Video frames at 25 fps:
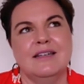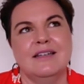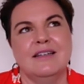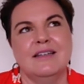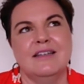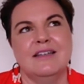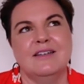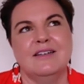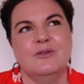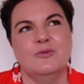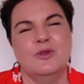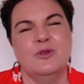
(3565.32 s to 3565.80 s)

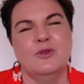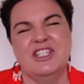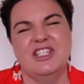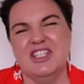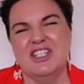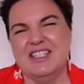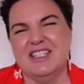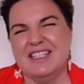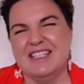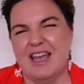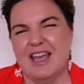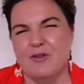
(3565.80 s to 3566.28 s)
we
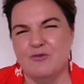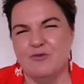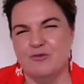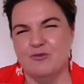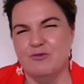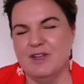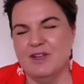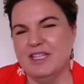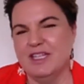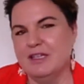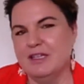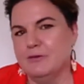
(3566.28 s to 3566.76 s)
just get
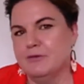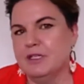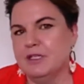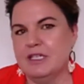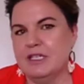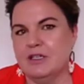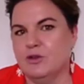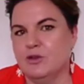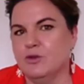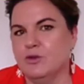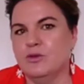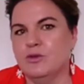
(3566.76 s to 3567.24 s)
really, really
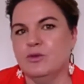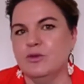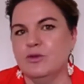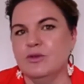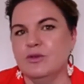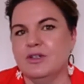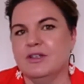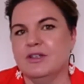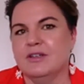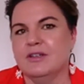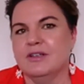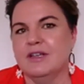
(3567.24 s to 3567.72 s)
good
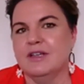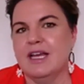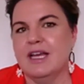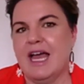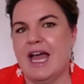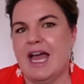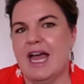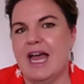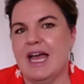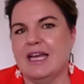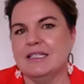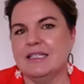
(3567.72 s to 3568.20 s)

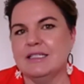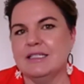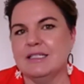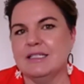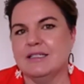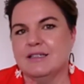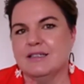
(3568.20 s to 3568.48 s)
at